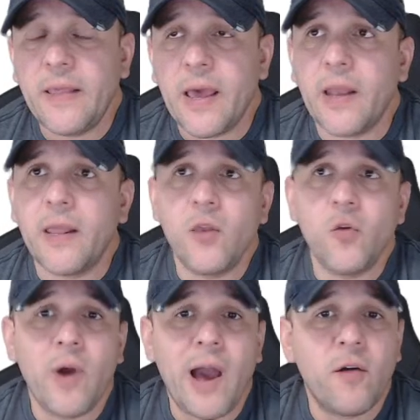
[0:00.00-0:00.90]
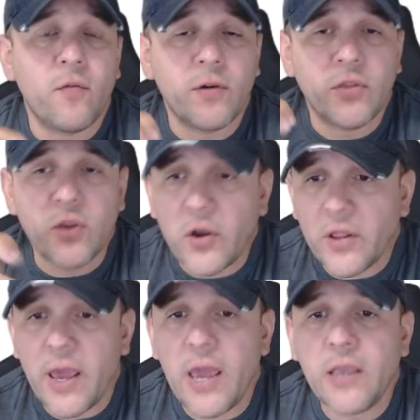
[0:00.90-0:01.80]
that if you have 30
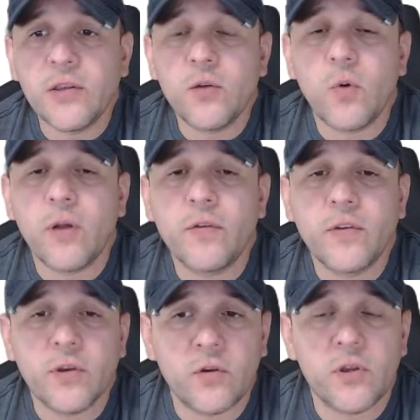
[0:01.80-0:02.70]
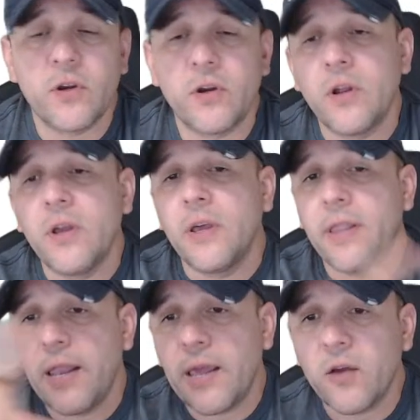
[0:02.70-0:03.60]
days in one fiscal year,
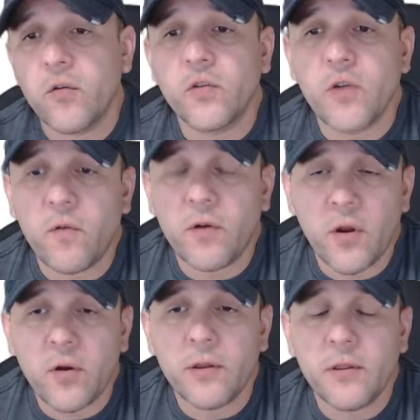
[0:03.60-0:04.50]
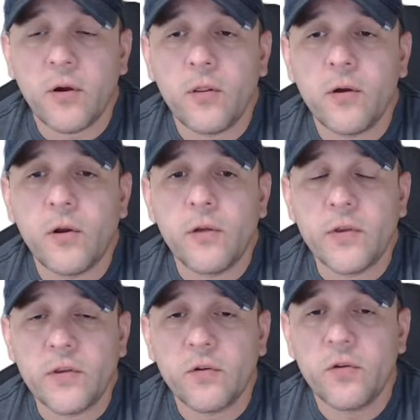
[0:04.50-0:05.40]
then it can cross over the other
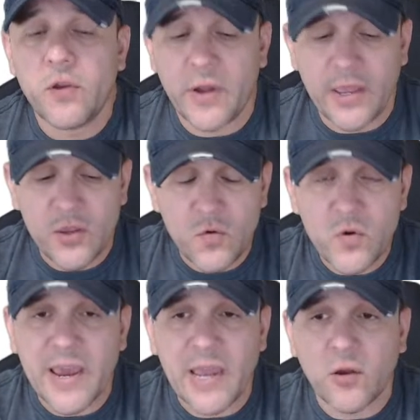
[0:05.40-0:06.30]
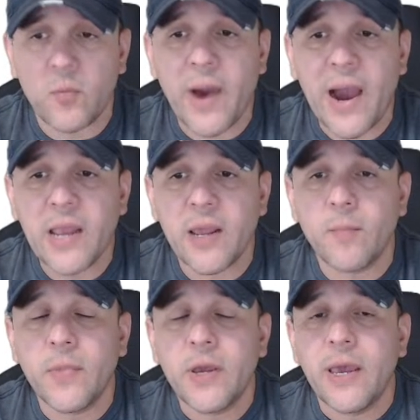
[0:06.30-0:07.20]
fiscal year, and you can combine
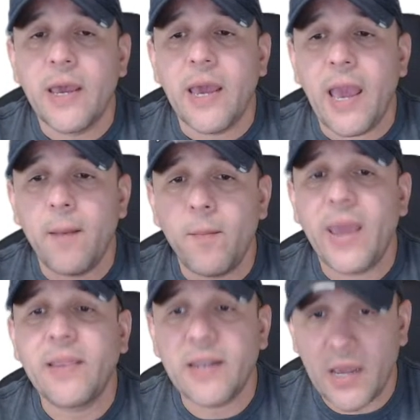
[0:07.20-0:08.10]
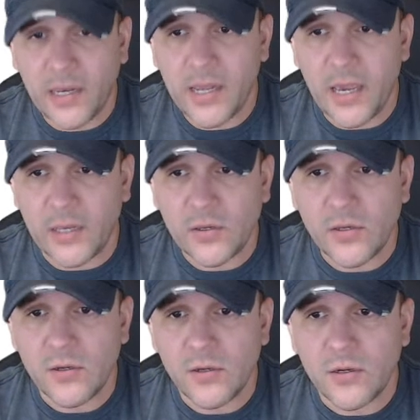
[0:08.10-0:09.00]
them and make the 90 days.
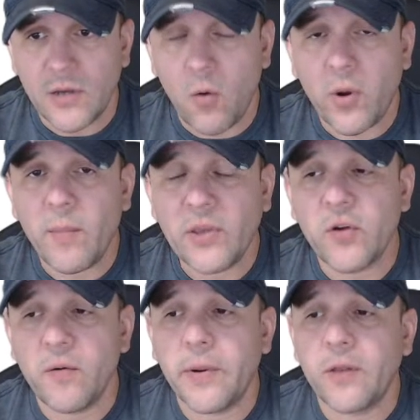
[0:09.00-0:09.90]
I want to make sure everybody